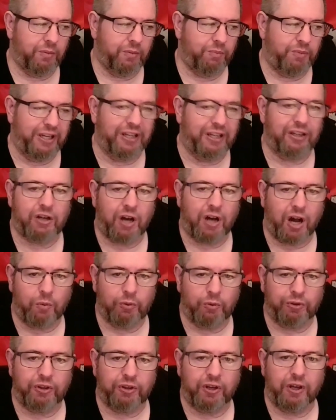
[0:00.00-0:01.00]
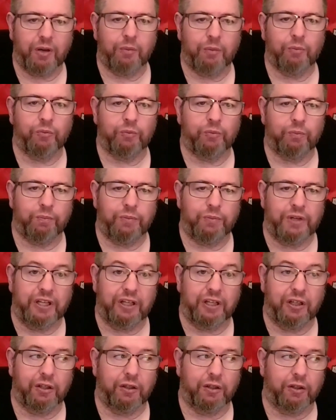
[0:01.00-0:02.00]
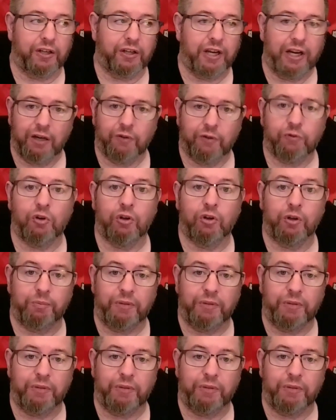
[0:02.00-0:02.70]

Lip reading: being calm with them, being careful,